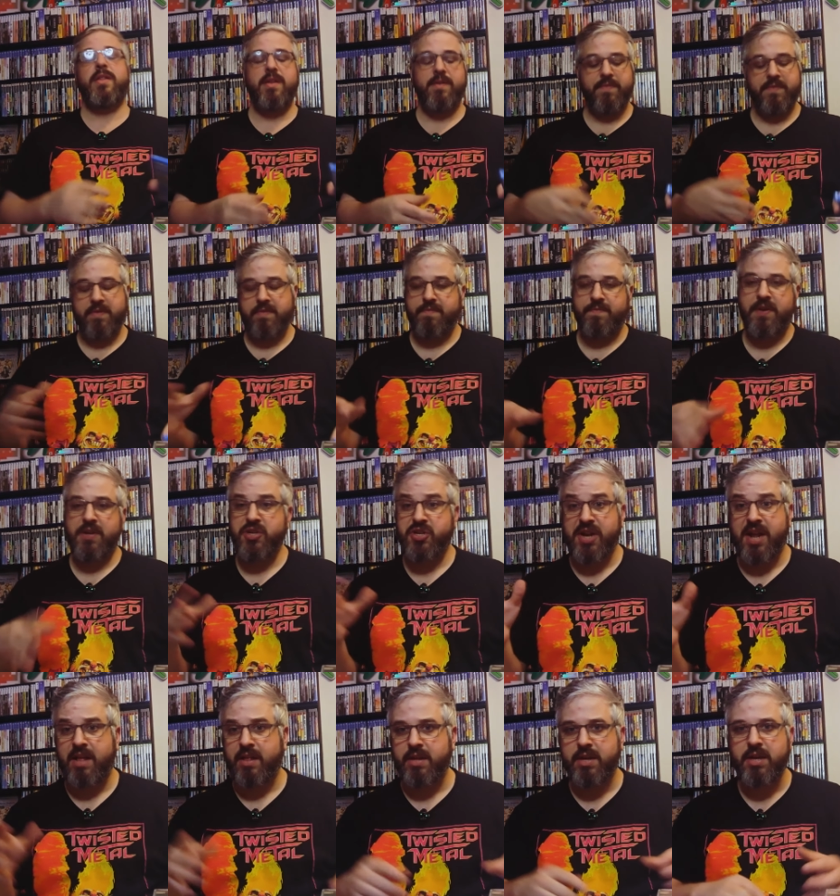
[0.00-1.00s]
different
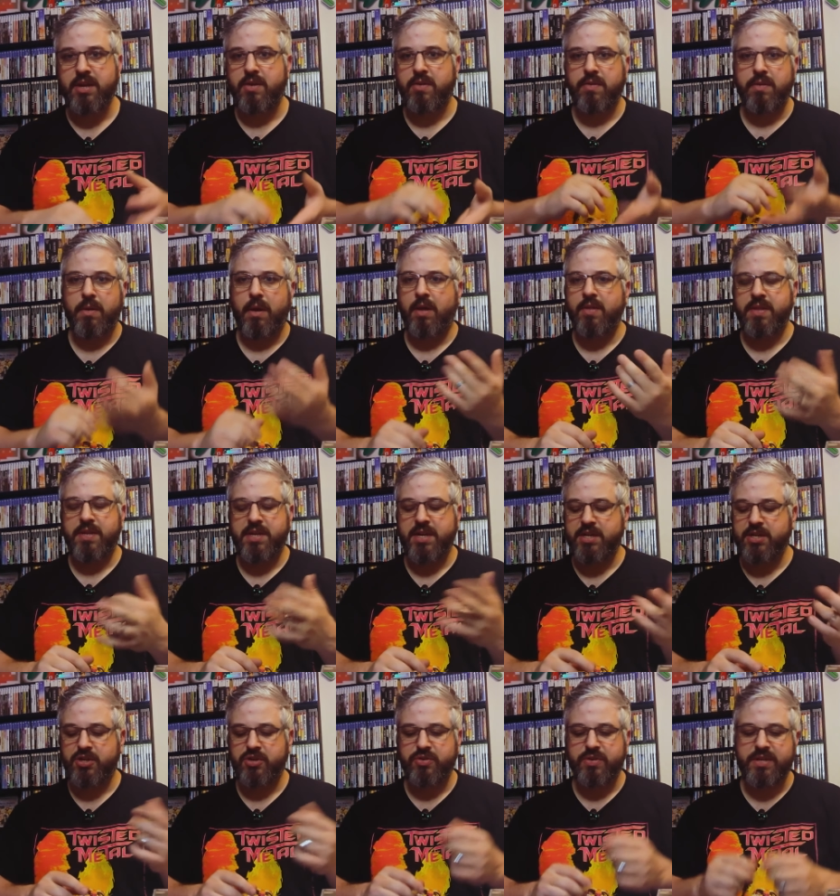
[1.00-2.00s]
functionality. You know, the, all the
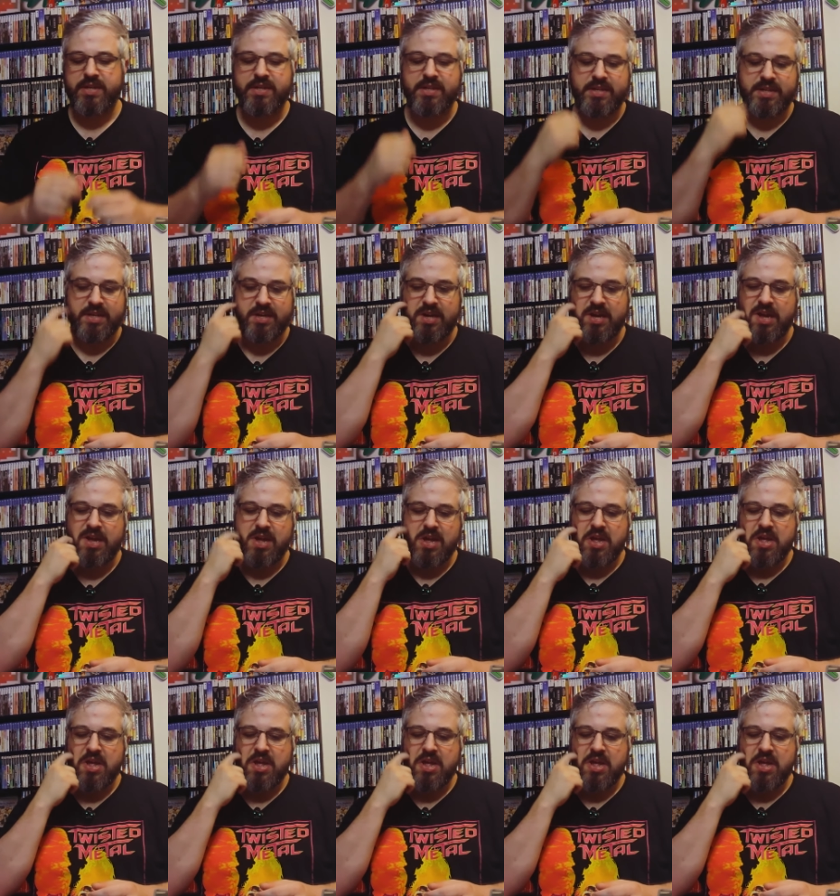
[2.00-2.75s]
touchscreens and